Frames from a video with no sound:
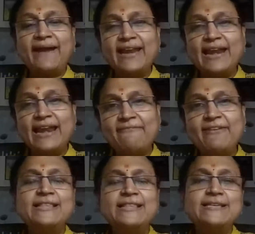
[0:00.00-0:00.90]
and they
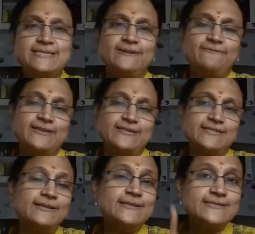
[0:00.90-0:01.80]
leveled the surface.
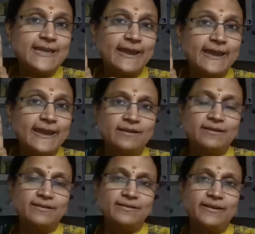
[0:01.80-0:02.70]
That is the second
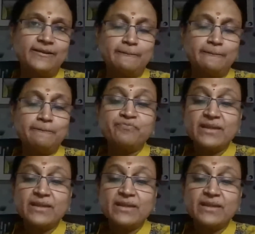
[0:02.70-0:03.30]
thing that they did.